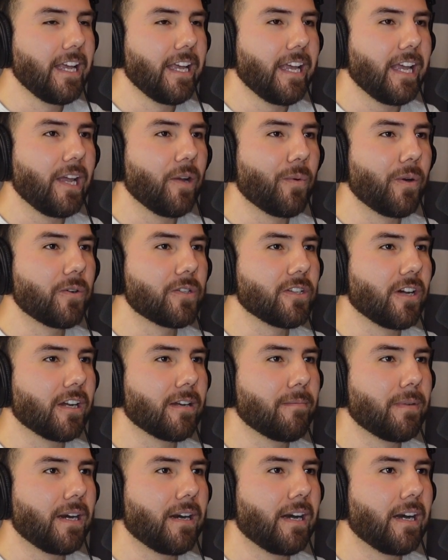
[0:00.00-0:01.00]
And we were talking
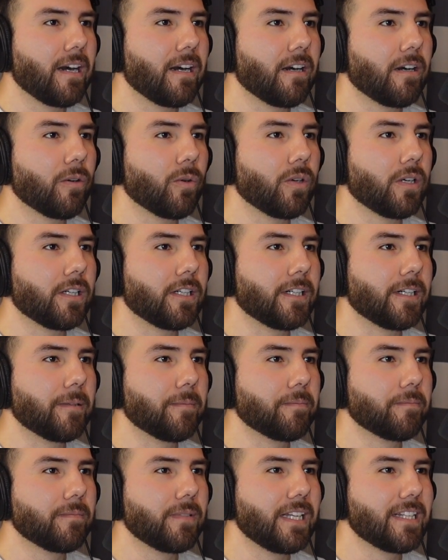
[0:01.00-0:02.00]
about how
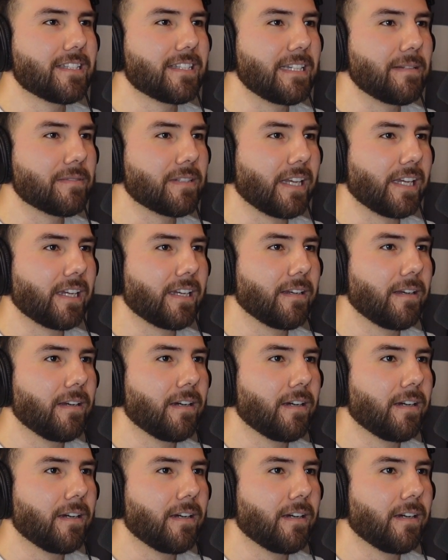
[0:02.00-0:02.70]
it seems like